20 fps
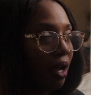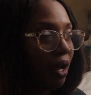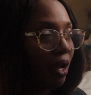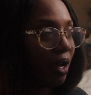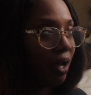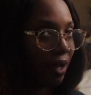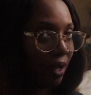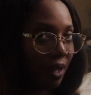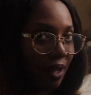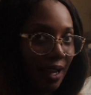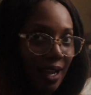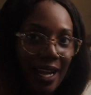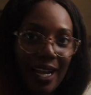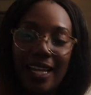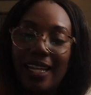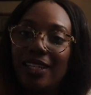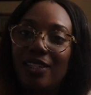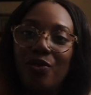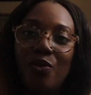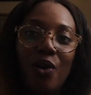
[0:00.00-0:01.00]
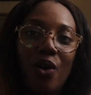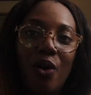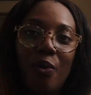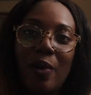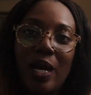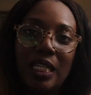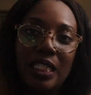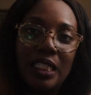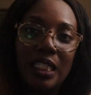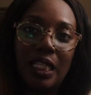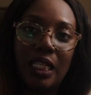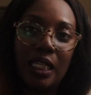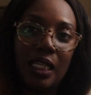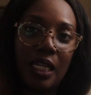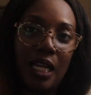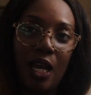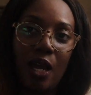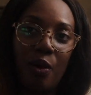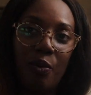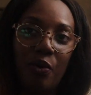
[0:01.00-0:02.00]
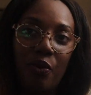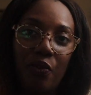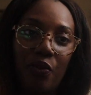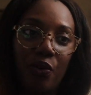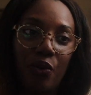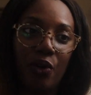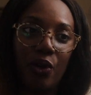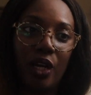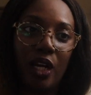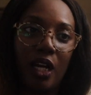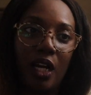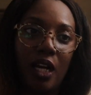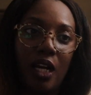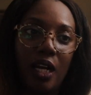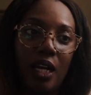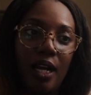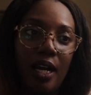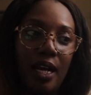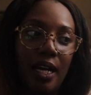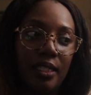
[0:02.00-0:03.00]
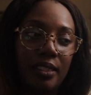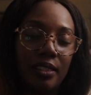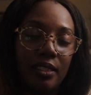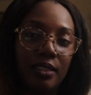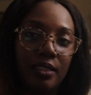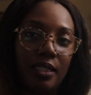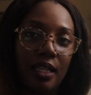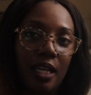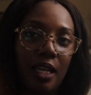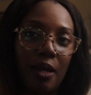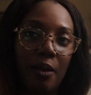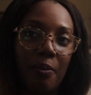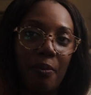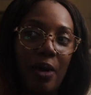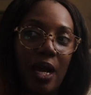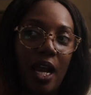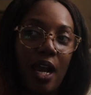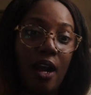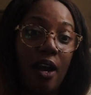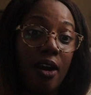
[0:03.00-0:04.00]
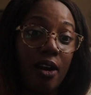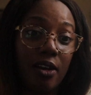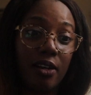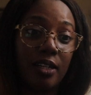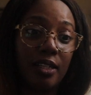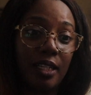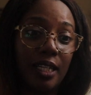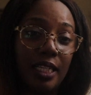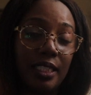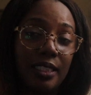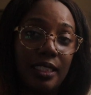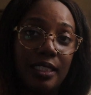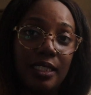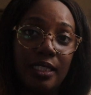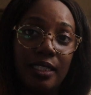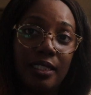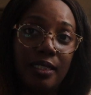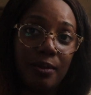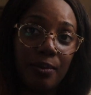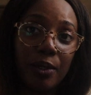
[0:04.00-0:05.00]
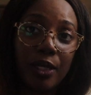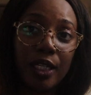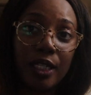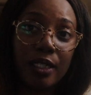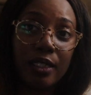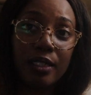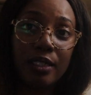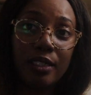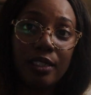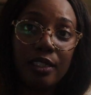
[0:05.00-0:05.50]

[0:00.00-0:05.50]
I gotta do all my chilling now before I start taking my hard classes in the spring.